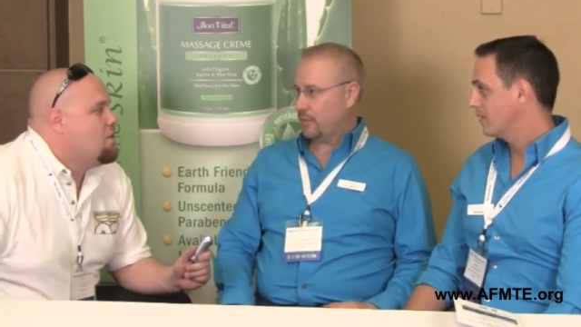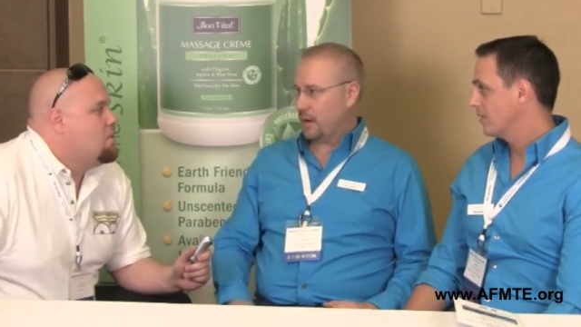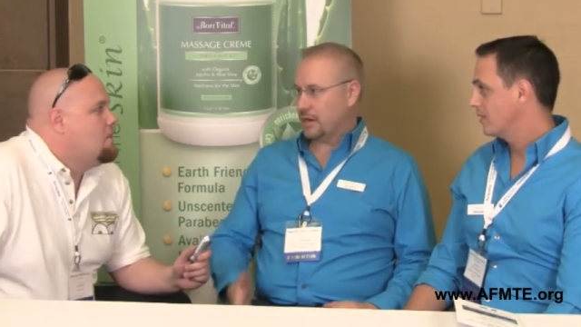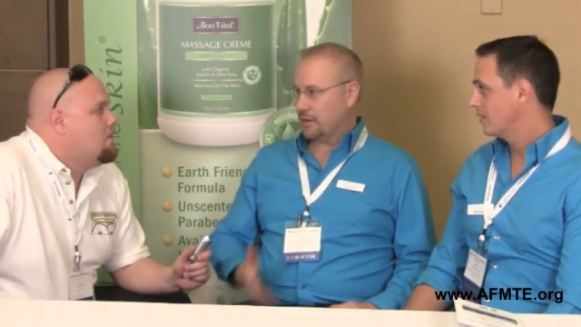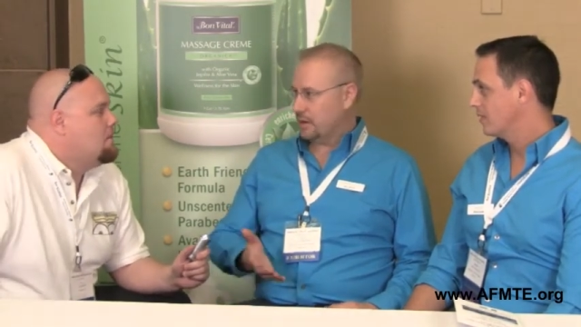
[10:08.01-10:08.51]
Speaker 1: we're
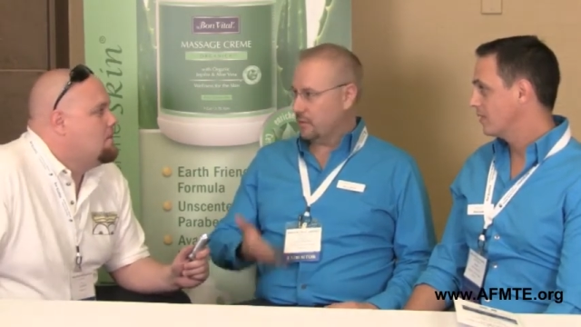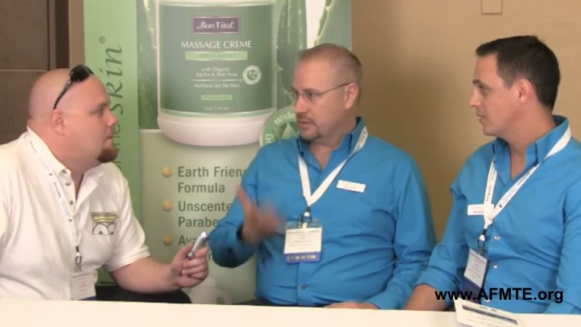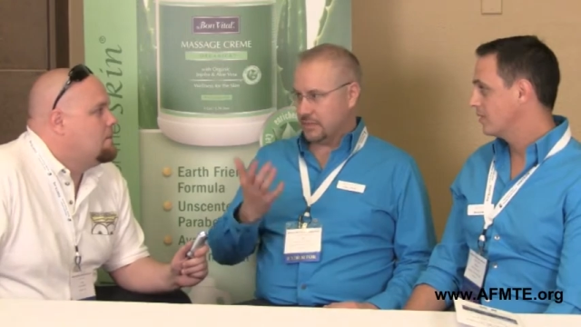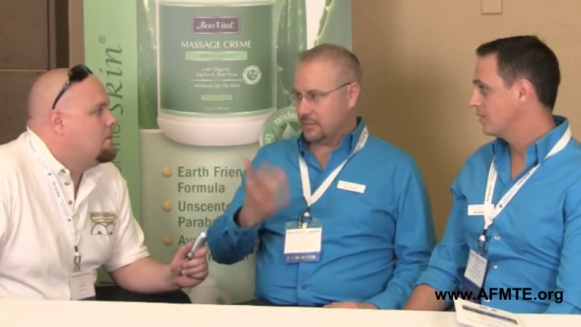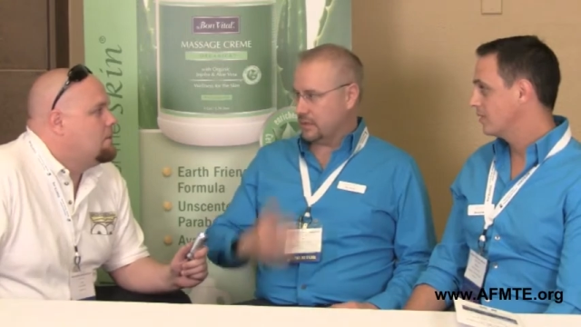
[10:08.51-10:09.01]
partnering
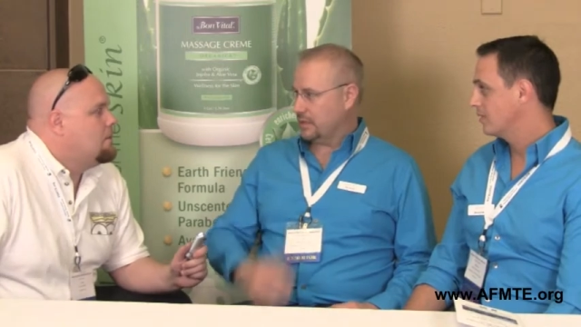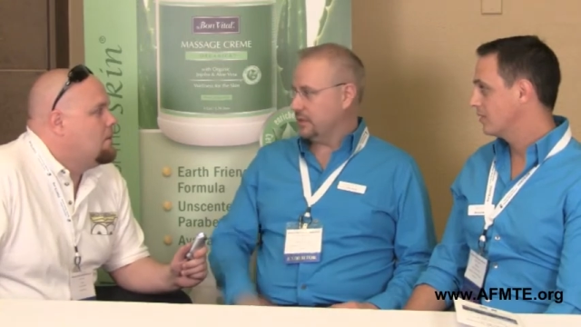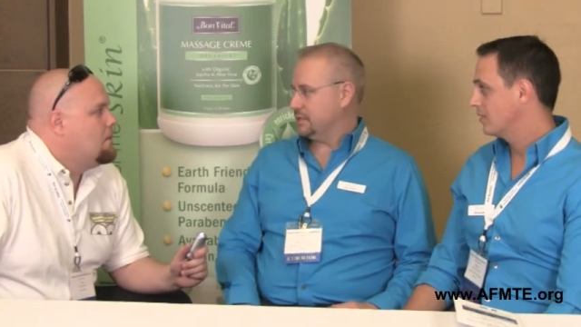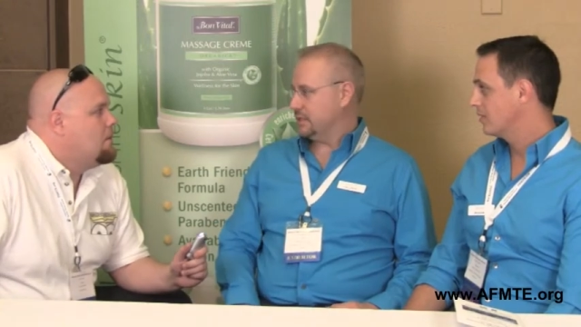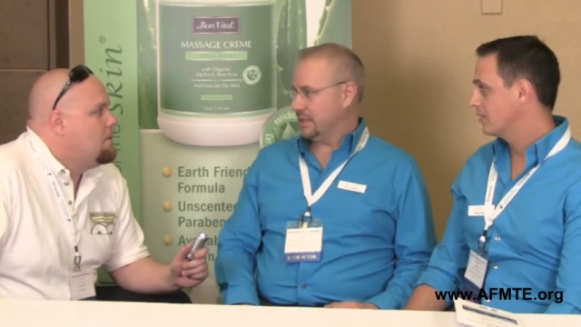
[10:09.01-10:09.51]
with some of the
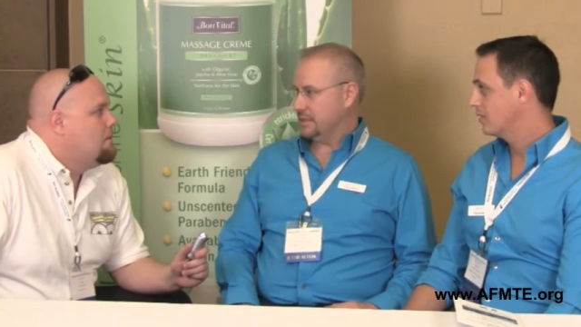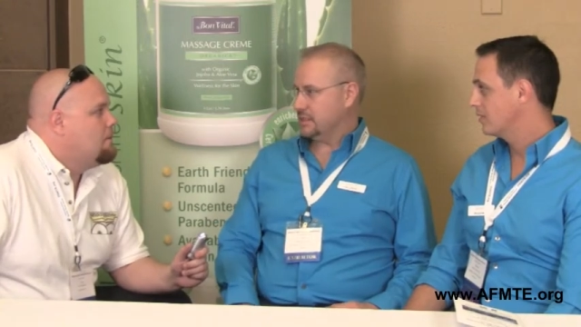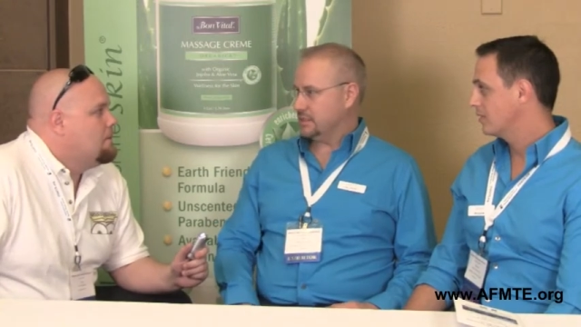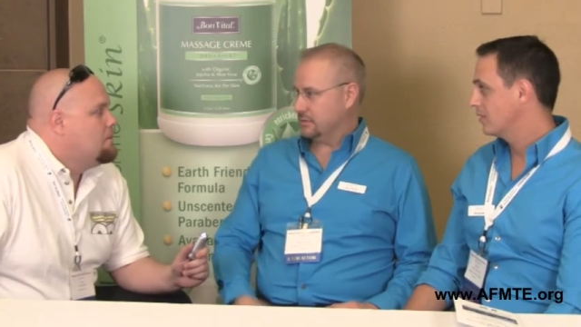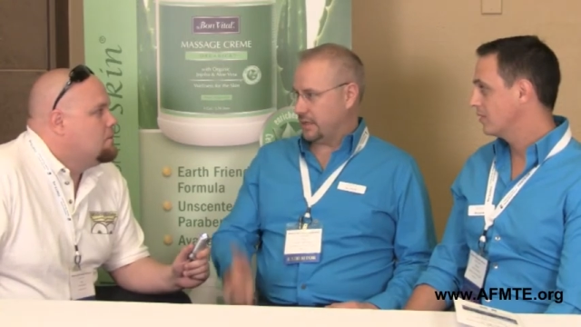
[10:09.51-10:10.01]
leaders in the
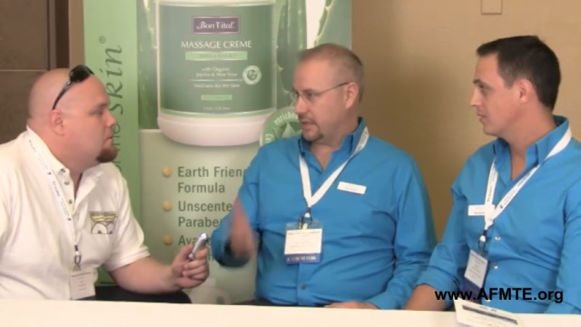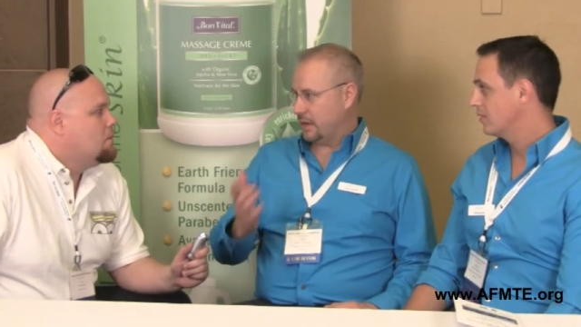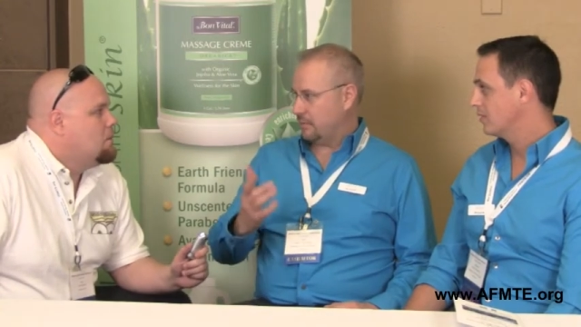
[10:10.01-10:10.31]
industry.